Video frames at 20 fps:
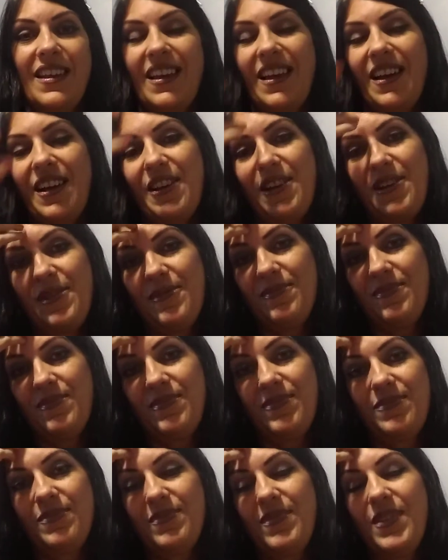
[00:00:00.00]

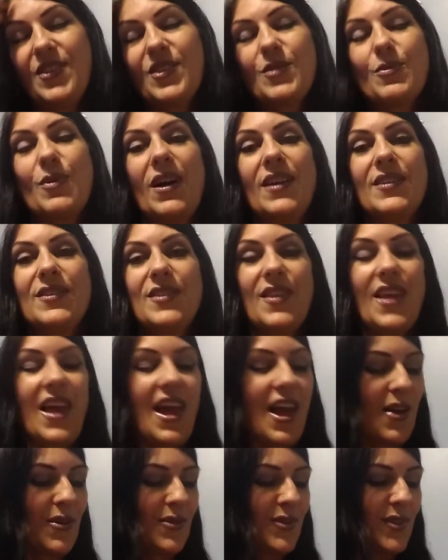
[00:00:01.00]
the swans of the
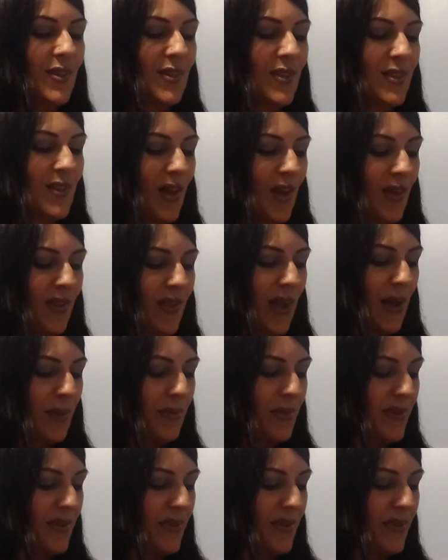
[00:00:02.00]
houses and all that.